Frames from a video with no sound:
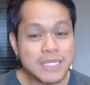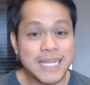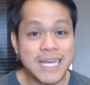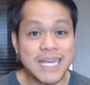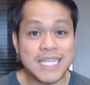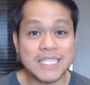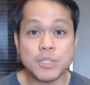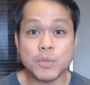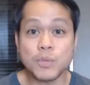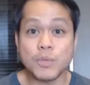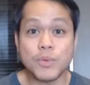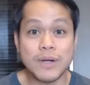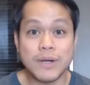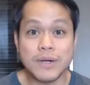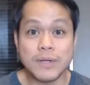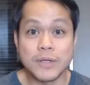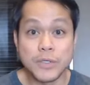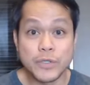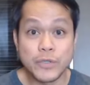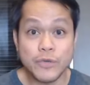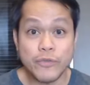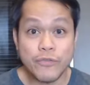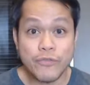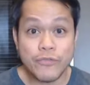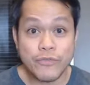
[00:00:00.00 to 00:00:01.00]
that's where
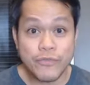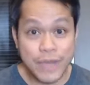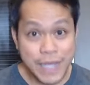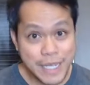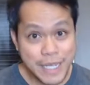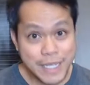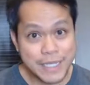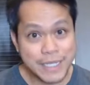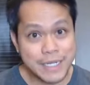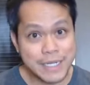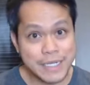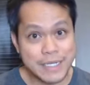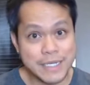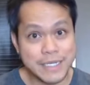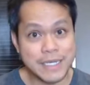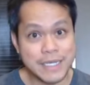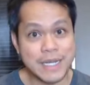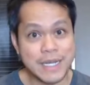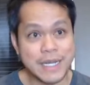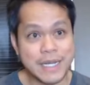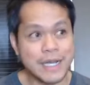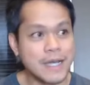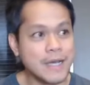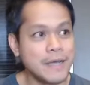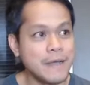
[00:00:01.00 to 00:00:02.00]
you finally
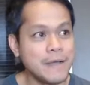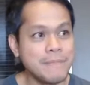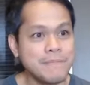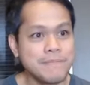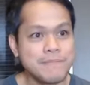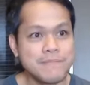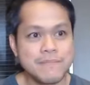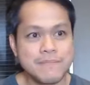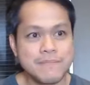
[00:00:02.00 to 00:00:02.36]
gonna,